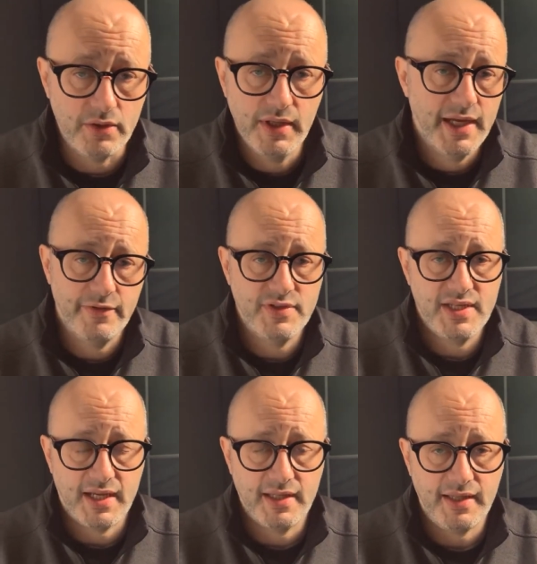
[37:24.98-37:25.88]
every
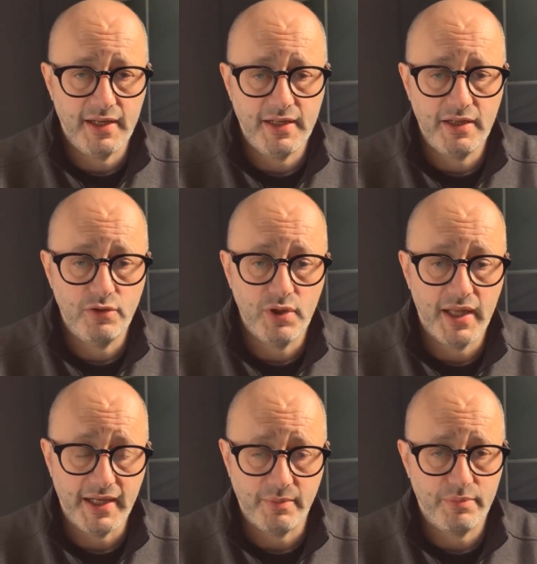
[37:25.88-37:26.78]
second day you need to do a
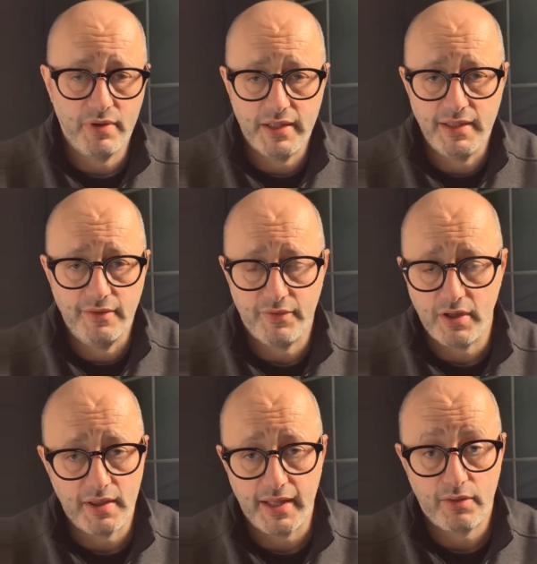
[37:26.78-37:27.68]
lighting plot, and you've got
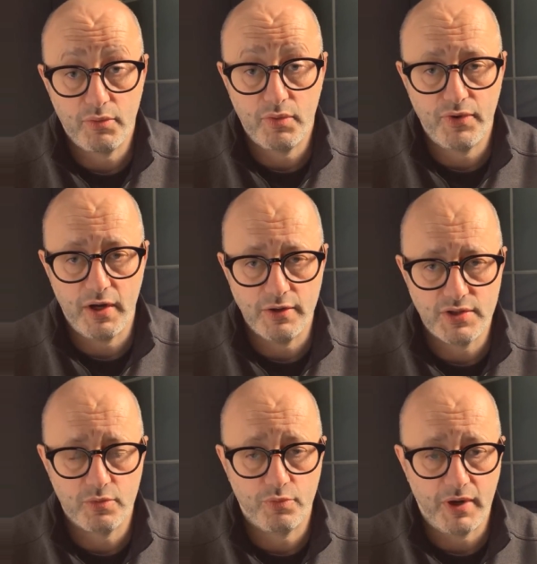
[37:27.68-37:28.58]
like 3-4 hours to
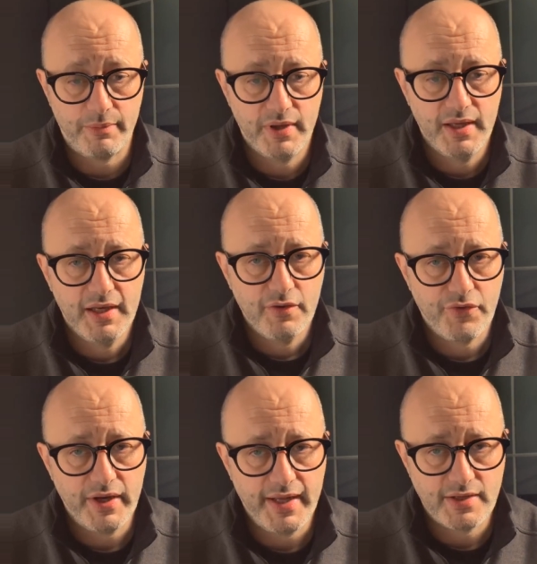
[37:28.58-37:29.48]
prep for the
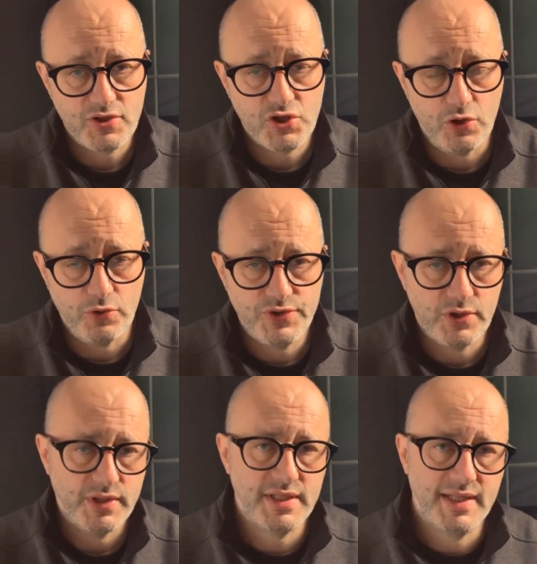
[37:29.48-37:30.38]
next show. So
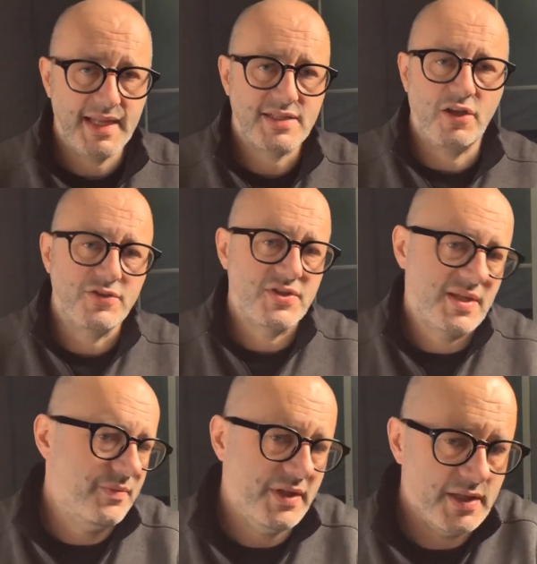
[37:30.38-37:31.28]
that's also
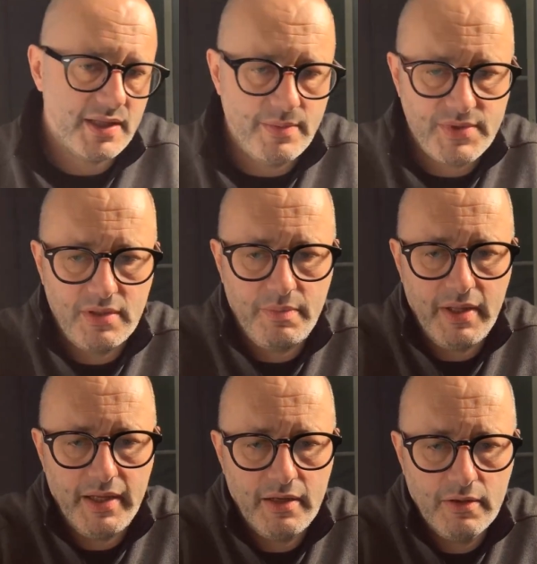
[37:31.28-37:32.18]
something that comes into play
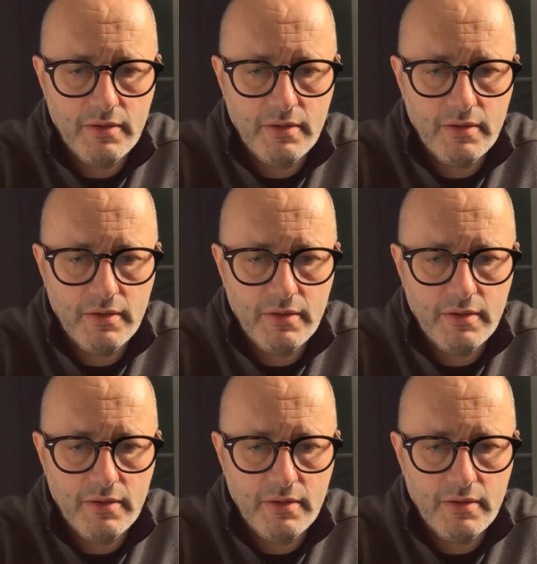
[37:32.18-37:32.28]
there.